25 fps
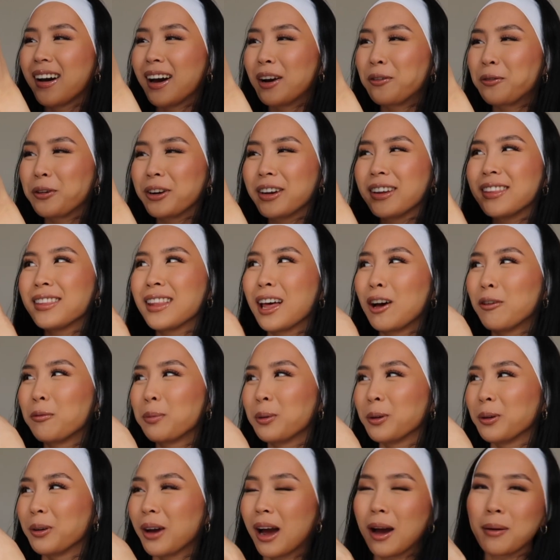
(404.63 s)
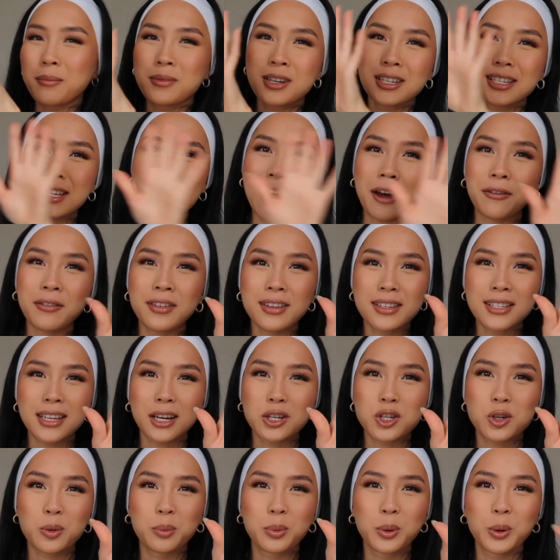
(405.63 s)
I freaking love blue. I'm just having
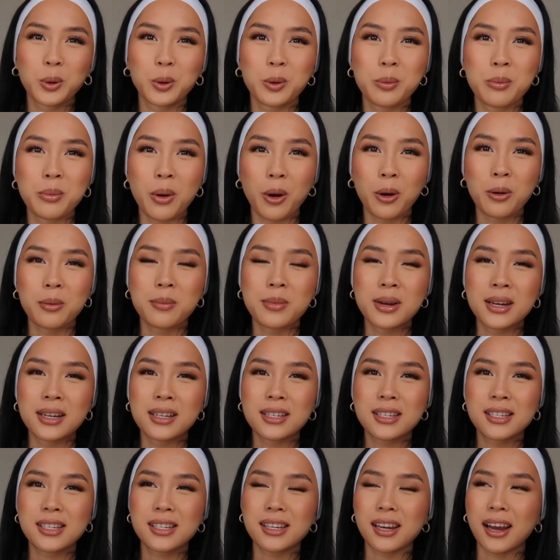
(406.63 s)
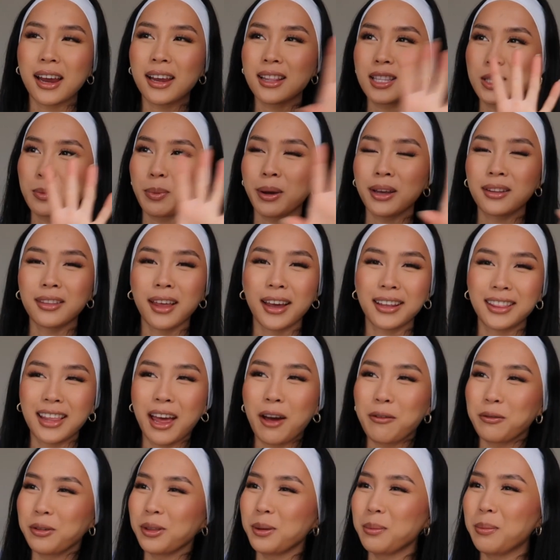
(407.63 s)
such a blue moment. It's been like
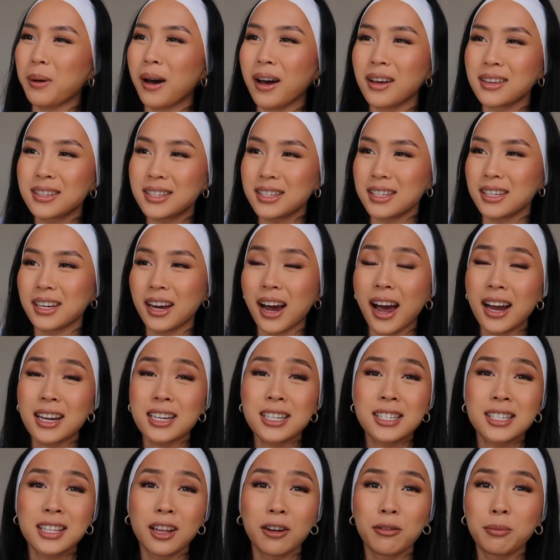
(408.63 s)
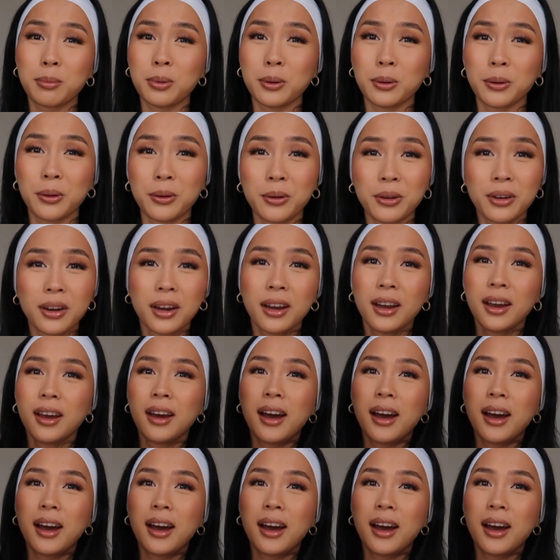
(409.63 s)
that for the past year. I just love blue.